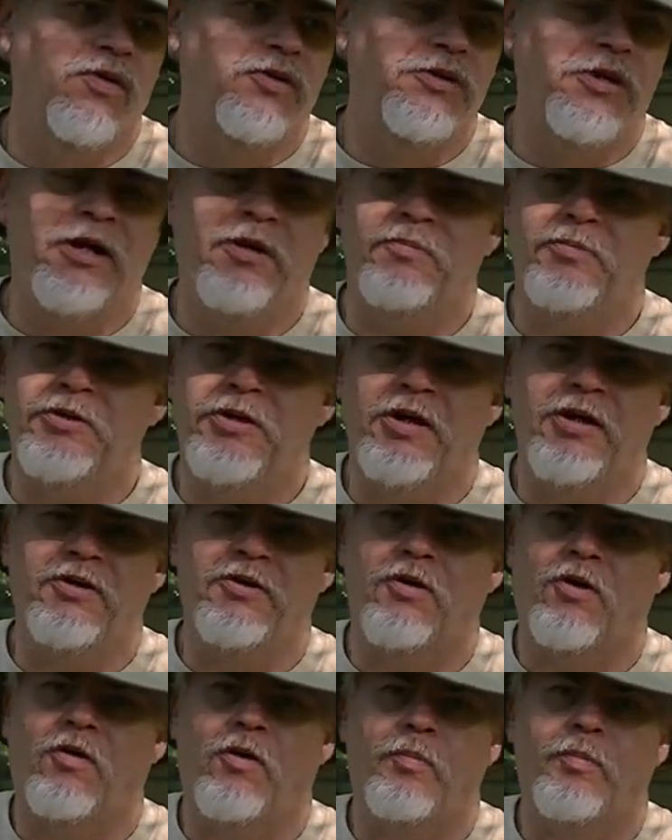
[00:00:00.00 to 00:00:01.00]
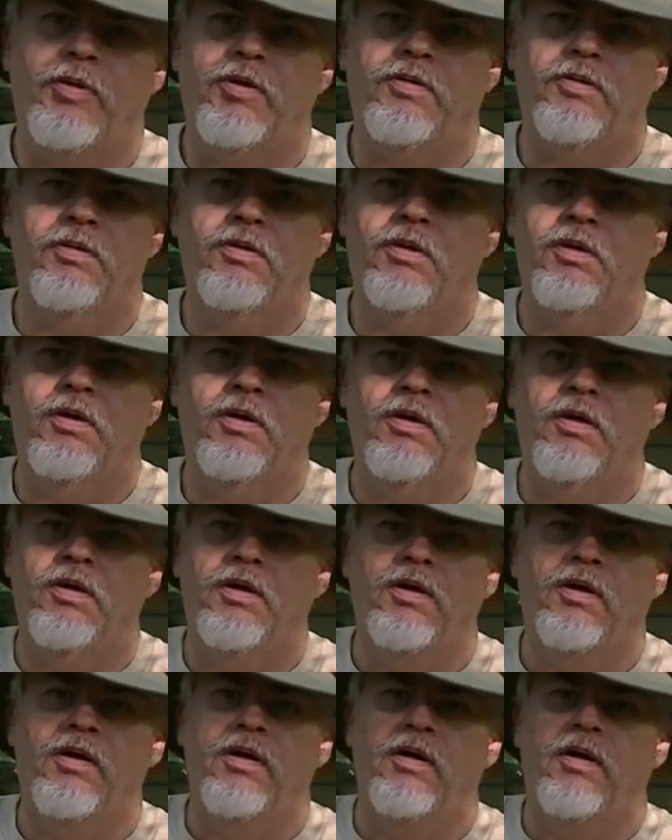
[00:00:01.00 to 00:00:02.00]
a 10x10 tarp.
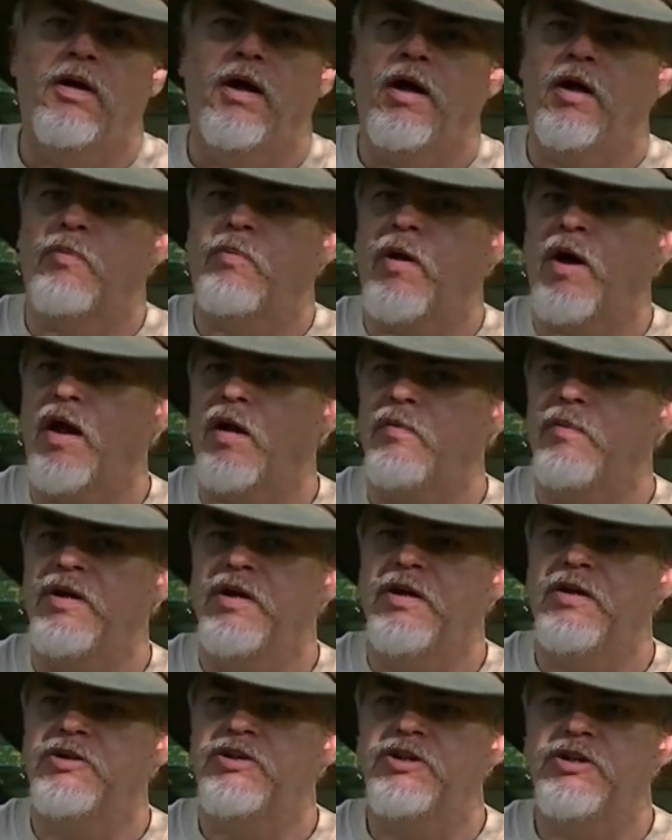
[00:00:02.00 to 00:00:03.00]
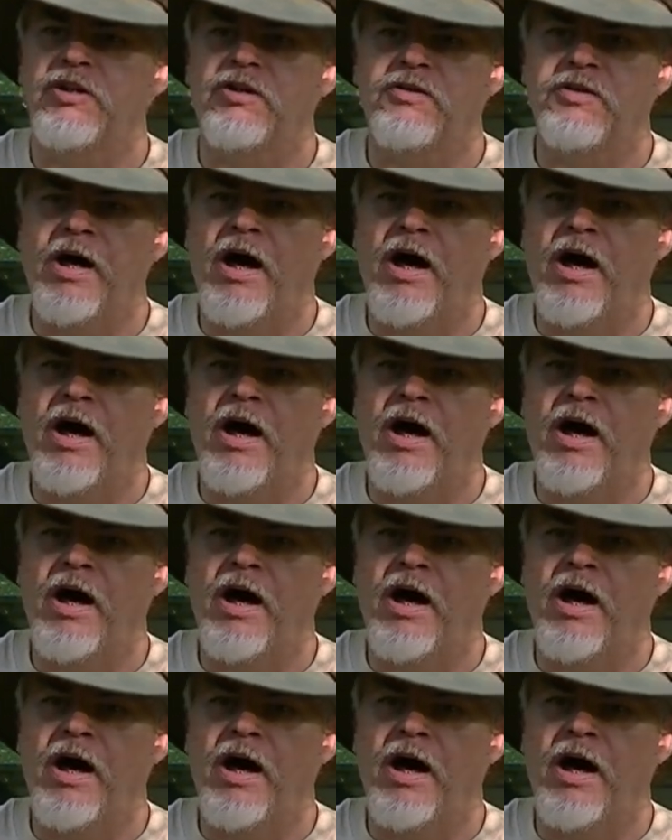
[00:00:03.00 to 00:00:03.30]
It'll probably be Sil